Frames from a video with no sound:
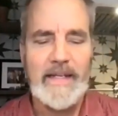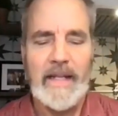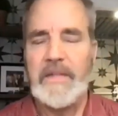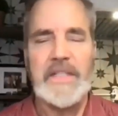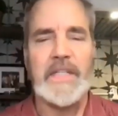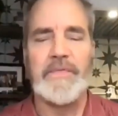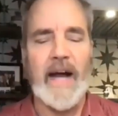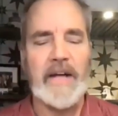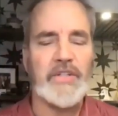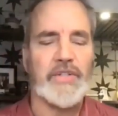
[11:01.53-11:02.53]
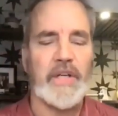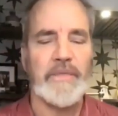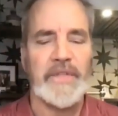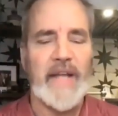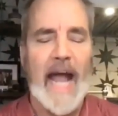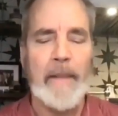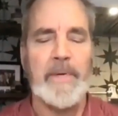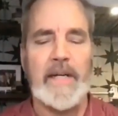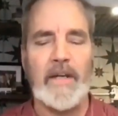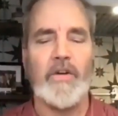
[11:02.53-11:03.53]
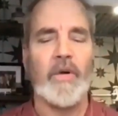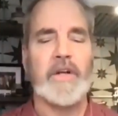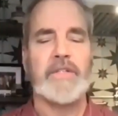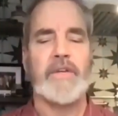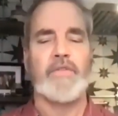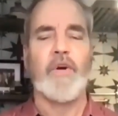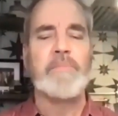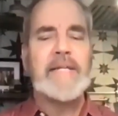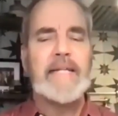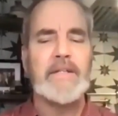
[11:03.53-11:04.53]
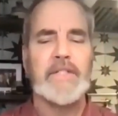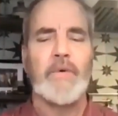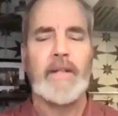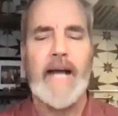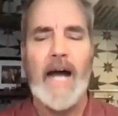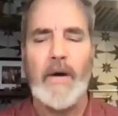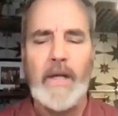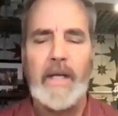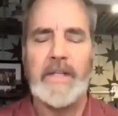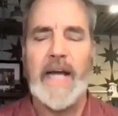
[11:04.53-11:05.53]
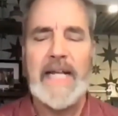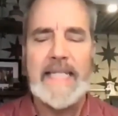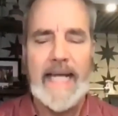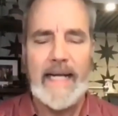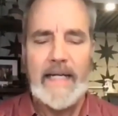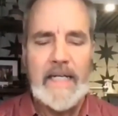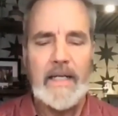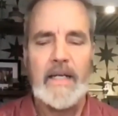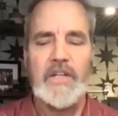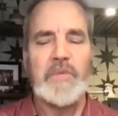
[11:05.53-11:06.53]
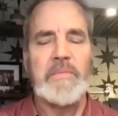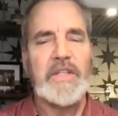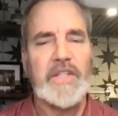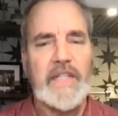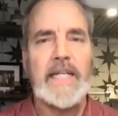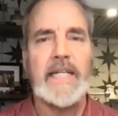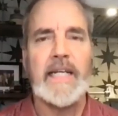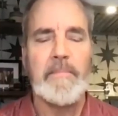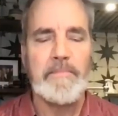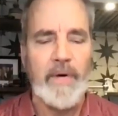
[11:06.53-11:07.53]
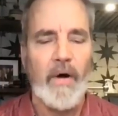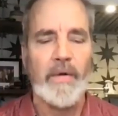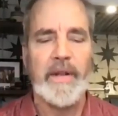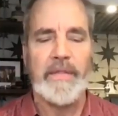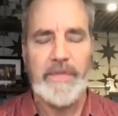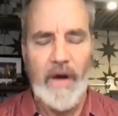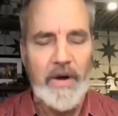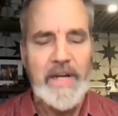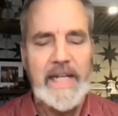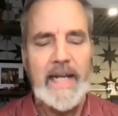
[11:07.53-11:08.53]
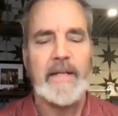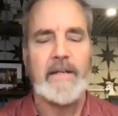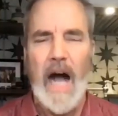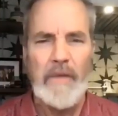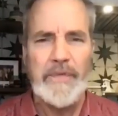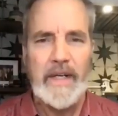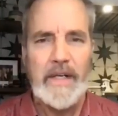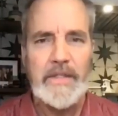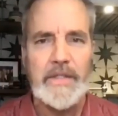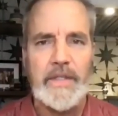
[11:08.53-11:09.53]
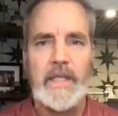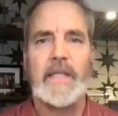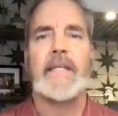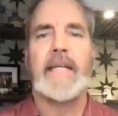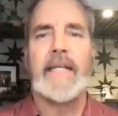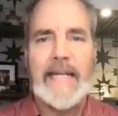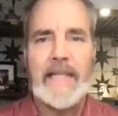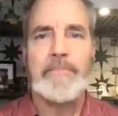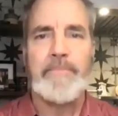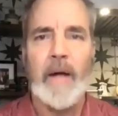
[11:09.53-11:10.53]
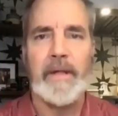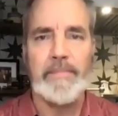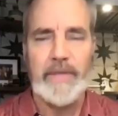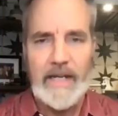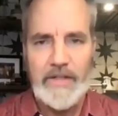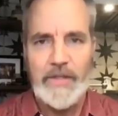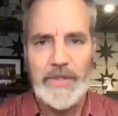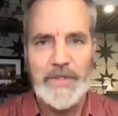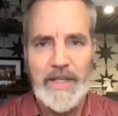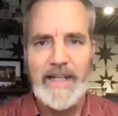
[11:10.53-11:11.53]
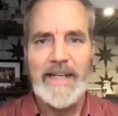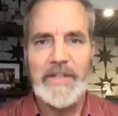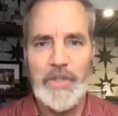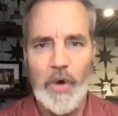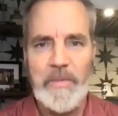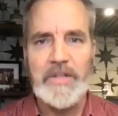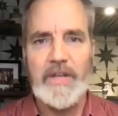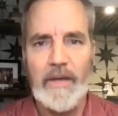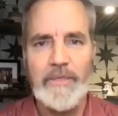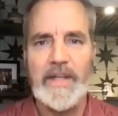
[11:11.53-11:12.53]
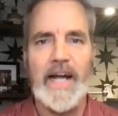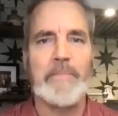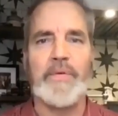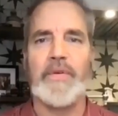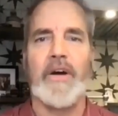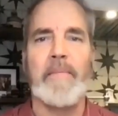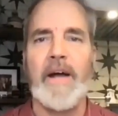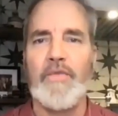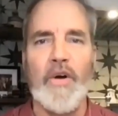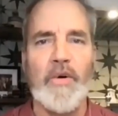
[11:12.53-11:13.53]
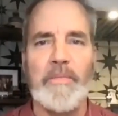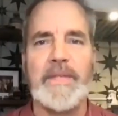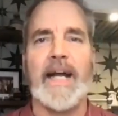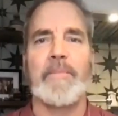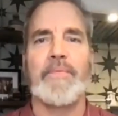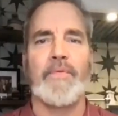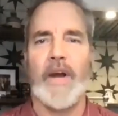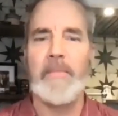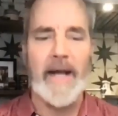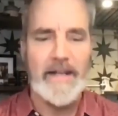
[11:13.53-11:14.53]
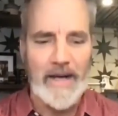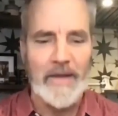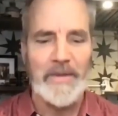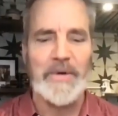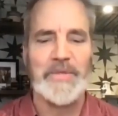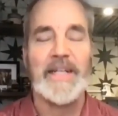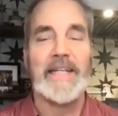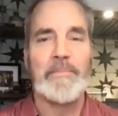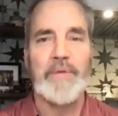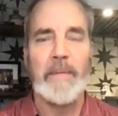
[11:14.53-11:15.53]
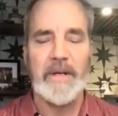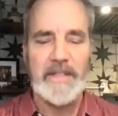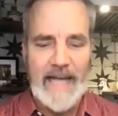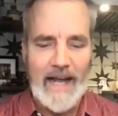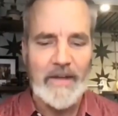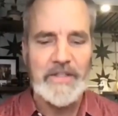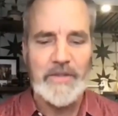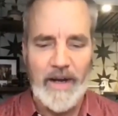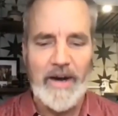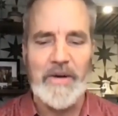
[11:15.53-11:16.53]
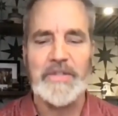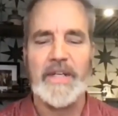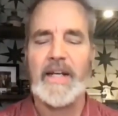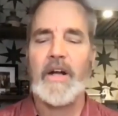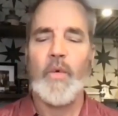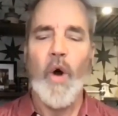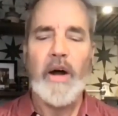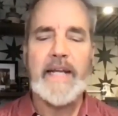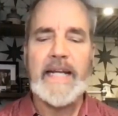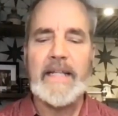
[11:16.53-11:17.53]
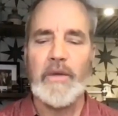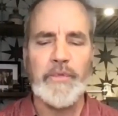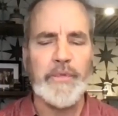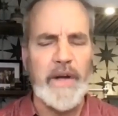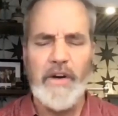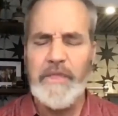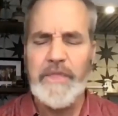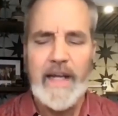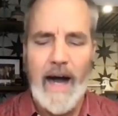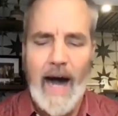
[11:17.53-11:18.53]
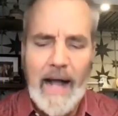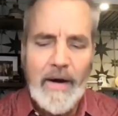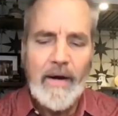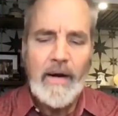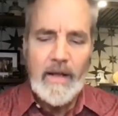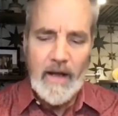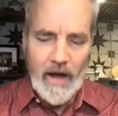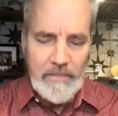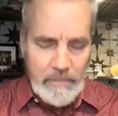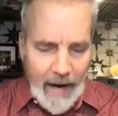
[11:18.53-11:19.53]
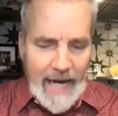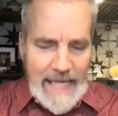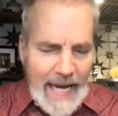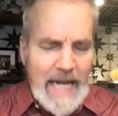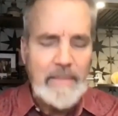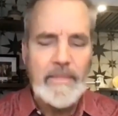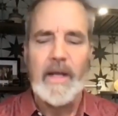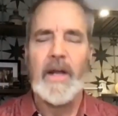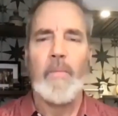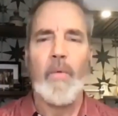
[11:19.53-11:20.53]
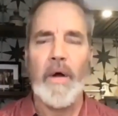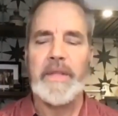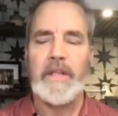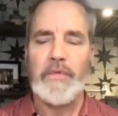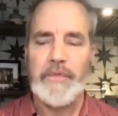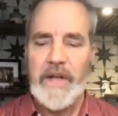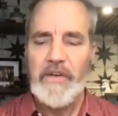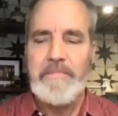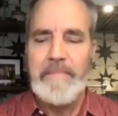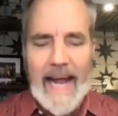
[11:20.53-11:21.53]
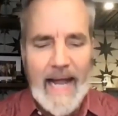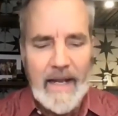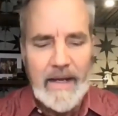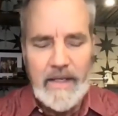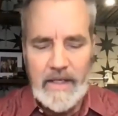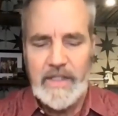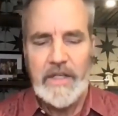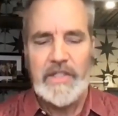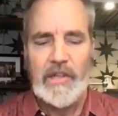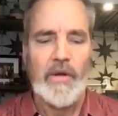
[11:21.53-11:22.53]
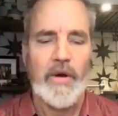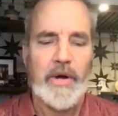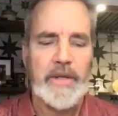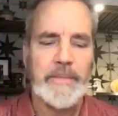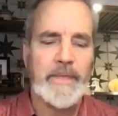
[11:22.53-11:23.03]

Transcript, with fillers: And this divine shift is happening according to your obedience to allow his identity to be seen in bold authority and confidence in public places. He told me, Jeff, you got to put on my robe, you got to wear my colors in public town squares, walking in the fear of the honor of my name more than the fear of man, says the Lord.